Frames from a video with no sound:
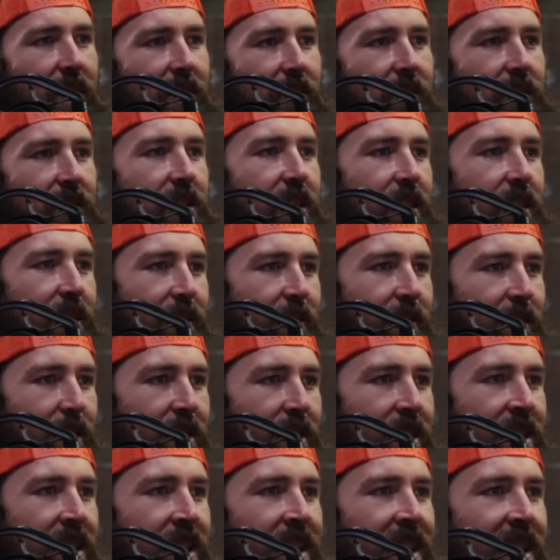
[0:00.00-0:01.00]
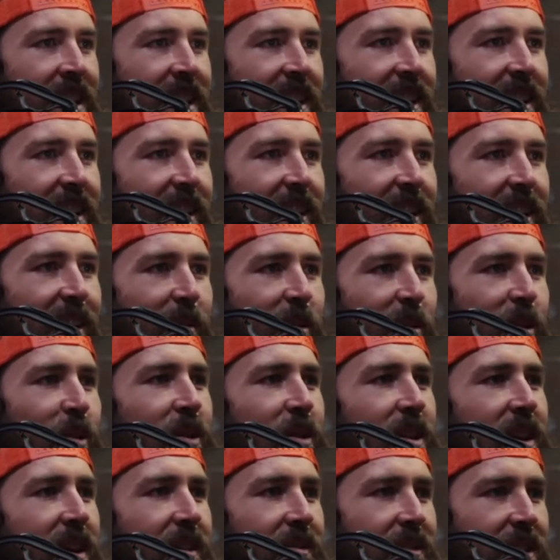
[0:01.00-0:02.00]
photographer who
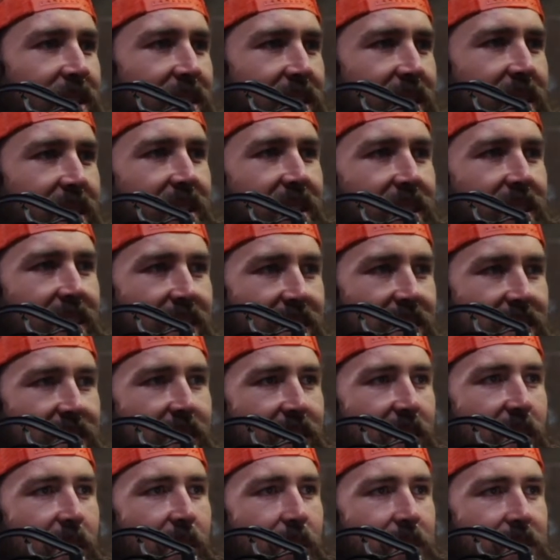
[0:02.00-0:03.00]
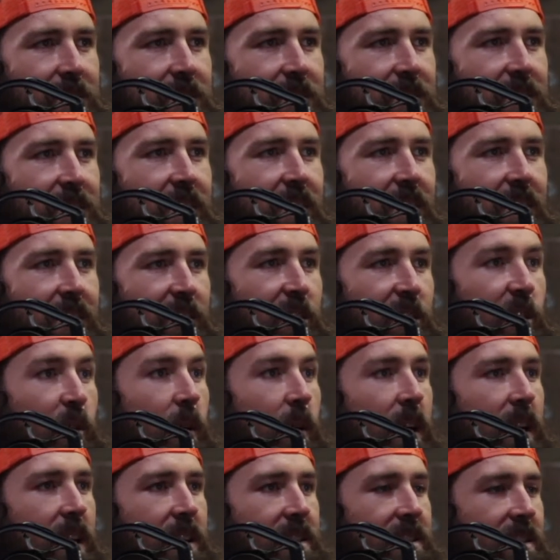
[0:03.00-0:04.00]
lived in the slums in the
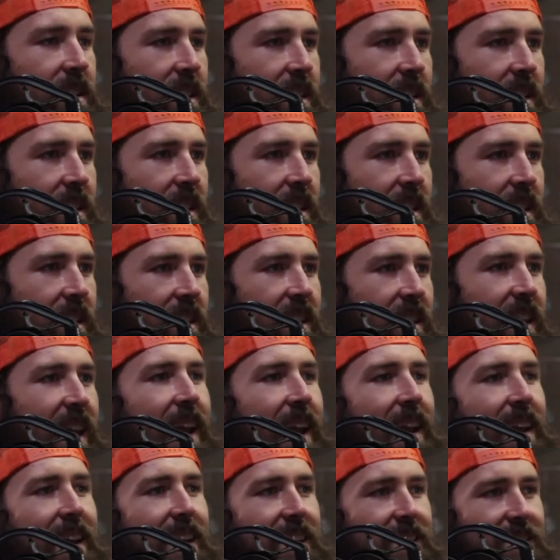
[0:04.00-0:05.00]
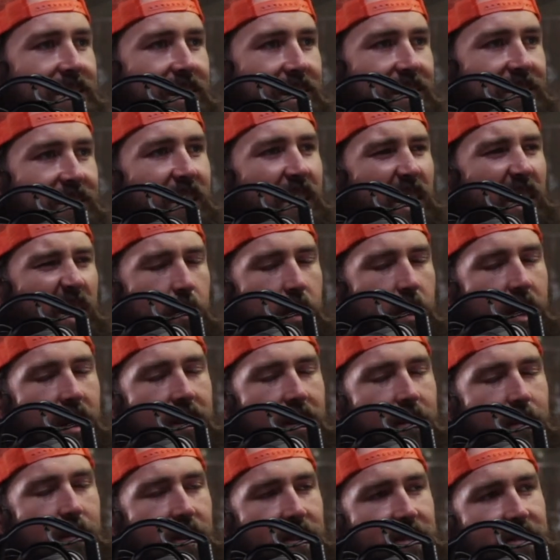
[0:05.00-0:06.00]
U.S. in the 80s and documented
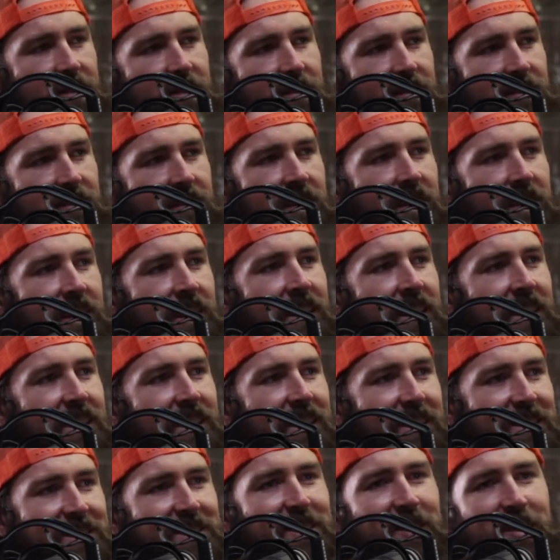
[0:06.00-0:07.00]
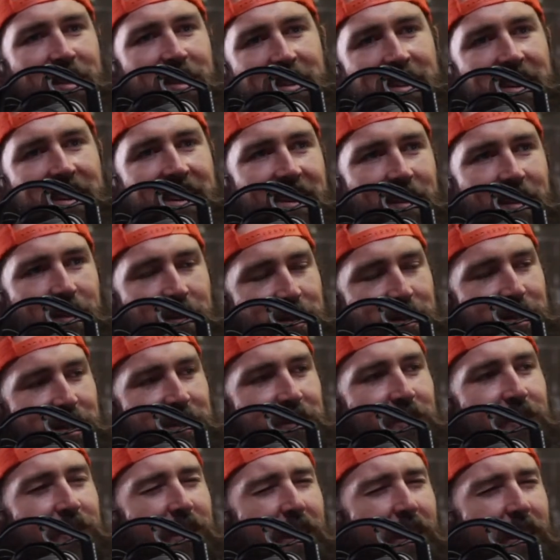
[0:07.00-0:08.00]
a bunch of things. So it was just
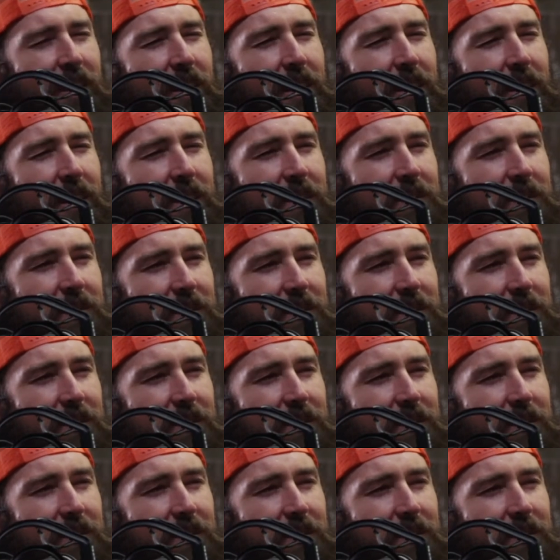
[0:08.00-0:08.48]
very...